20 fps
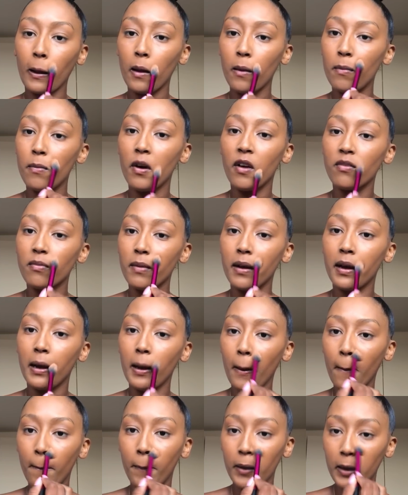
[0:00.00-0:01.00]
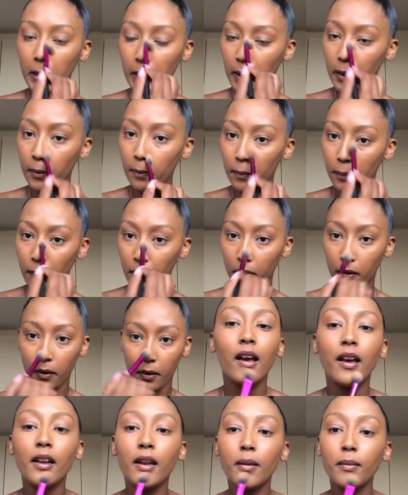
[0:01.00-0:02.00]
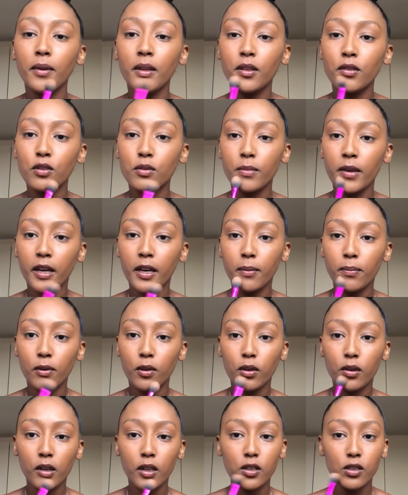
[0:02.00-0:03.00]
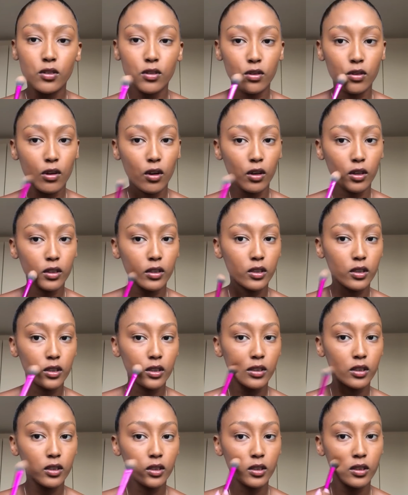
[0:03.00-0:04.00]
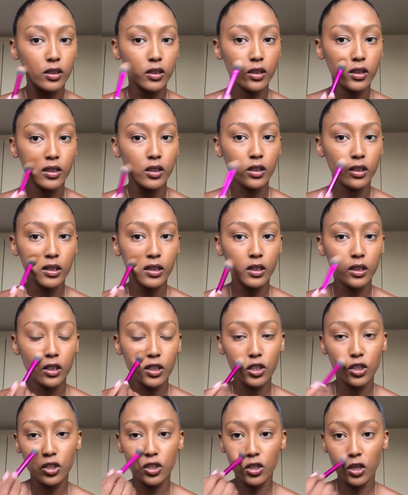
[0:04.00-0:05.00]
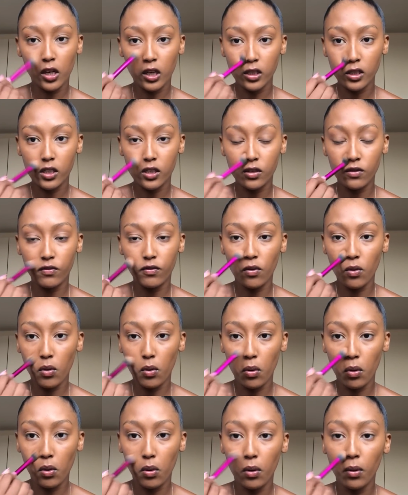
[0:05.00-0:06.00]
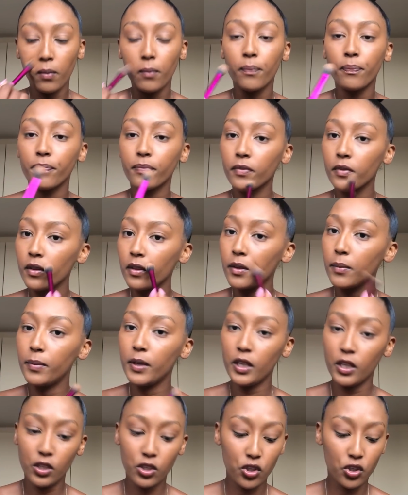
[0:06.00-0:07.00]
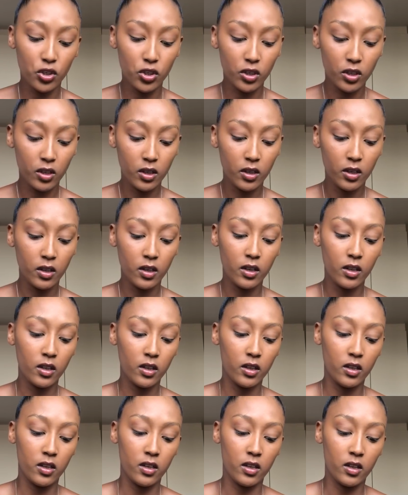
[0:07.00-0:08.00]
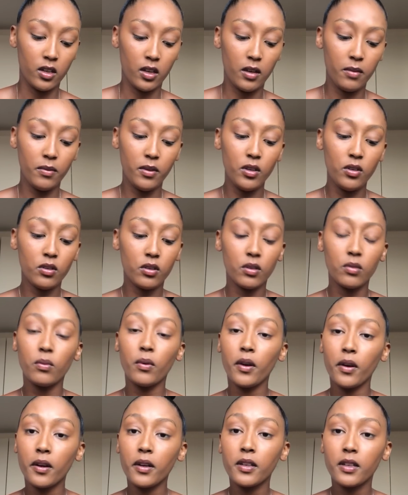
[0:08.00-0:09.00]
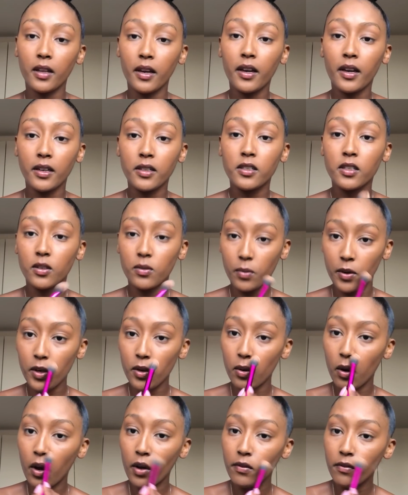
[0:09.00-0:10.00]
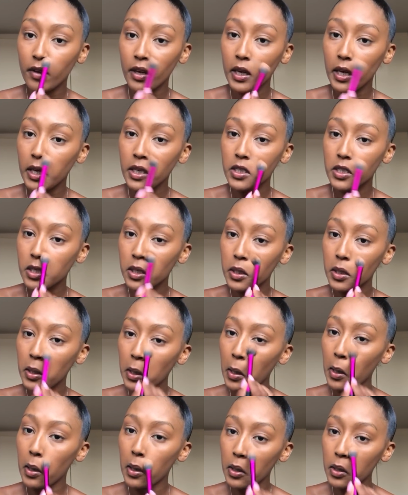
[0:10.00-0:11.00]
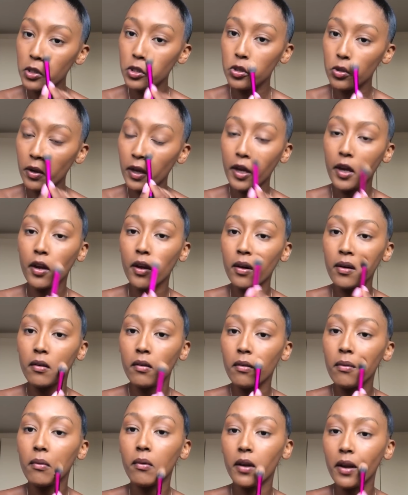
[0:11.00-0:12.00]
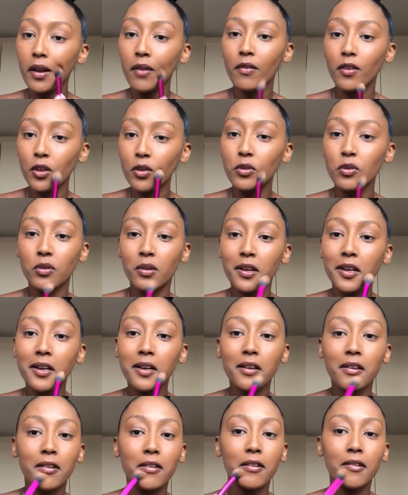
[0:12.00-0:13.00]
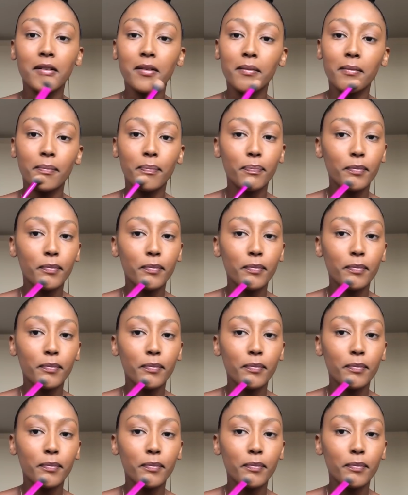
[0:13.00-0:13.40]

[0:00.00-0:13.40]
above my upper lip. And I mean, this makeup look is not just for the beach. I mean, you can wear it, like I said, when you're on vacation, doing whatever you're doing, you know.